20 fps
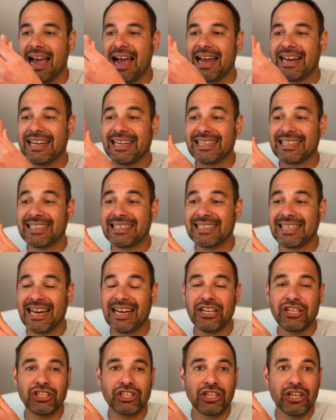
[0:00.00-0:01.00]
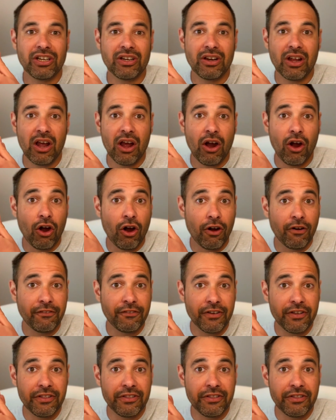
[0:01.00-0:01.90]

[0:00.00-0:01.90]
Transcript: and extension of